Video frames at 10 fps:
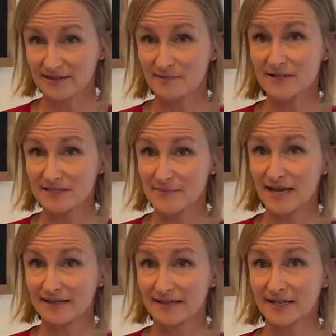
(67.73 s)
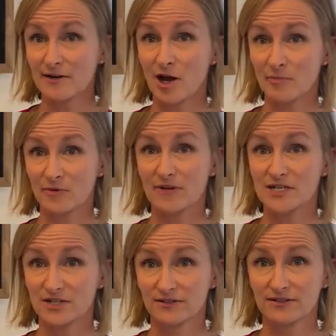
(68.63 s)
as well as men in
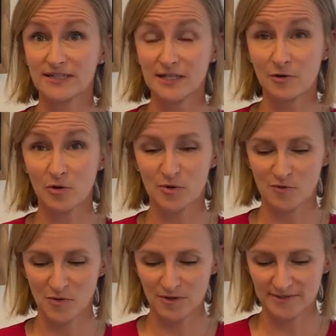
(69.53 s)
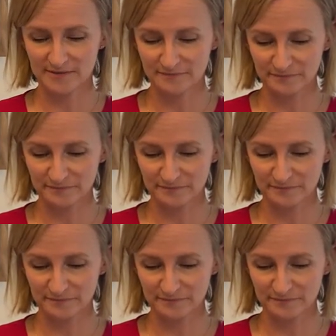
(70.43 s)
operational and corporate roles.